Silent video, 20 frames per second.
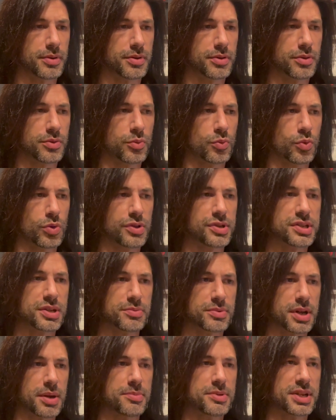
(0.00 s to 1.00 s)
will
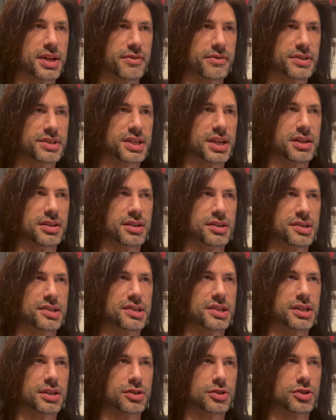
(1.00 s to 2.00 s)
sometimes have a
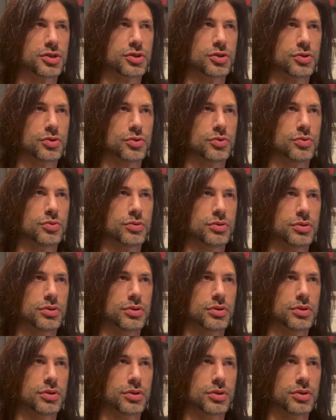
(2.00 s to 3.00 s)
tendency to
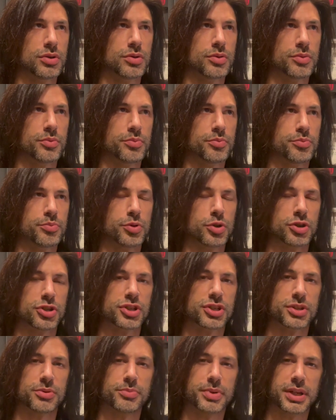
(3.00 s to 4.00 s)
push
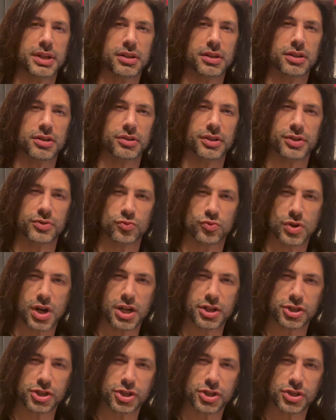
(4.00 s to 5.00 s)
the beat a little and
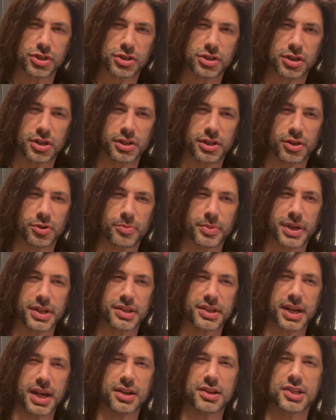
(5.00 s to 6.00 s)
rush a little bit,
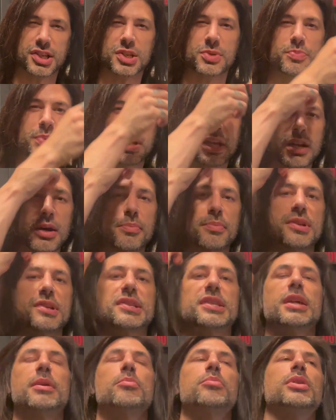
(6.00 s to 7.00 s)
kind of speed up as
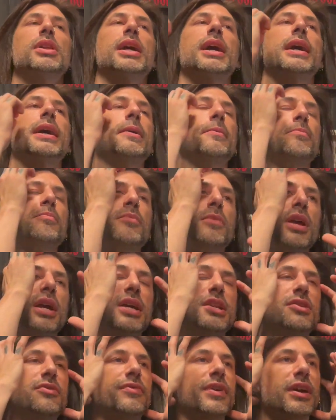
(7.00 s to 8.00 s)
they play.
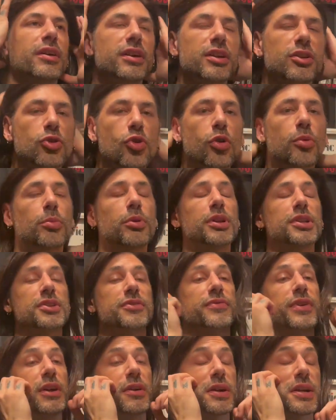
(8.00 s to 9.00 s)
It's very normal. It's
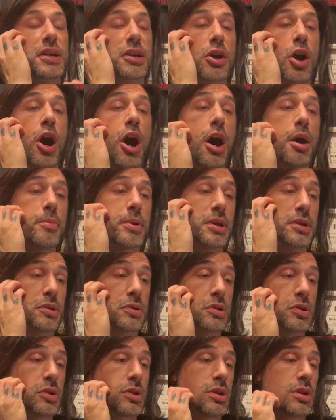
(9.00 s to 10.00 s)
very common.
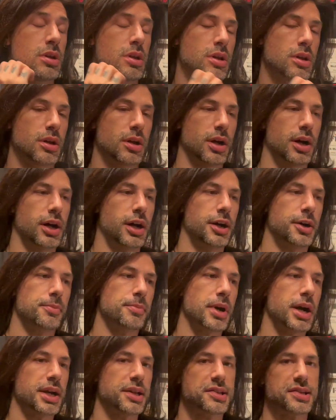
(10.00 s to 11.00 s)

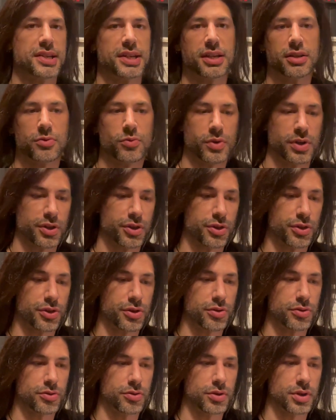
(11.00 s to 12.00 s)
I see it with
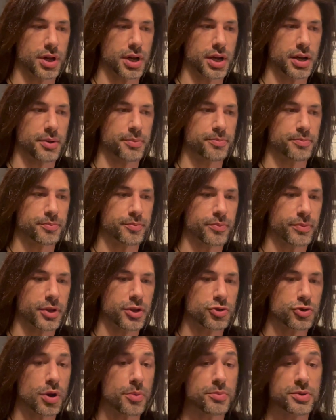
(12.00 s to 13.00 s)

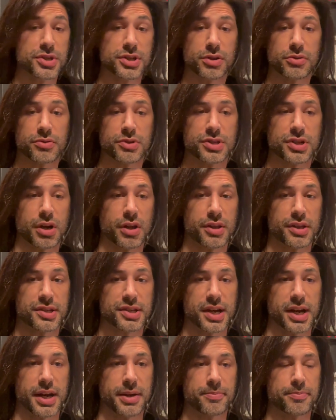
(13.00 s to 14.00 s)
drum students all the
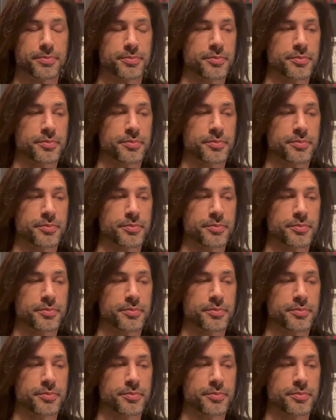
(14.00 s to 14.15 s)
time.